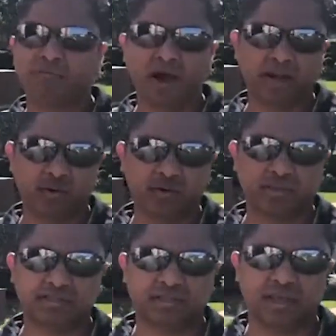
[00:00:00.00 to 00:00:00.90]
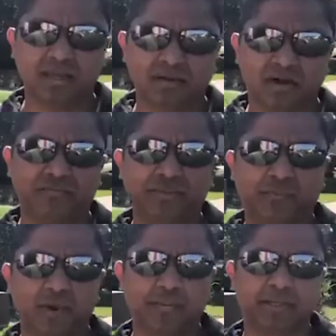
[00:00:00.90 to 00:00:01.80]
Before I go to the sale of the
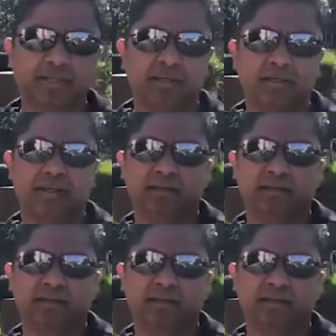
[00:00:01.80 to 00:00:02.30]
property,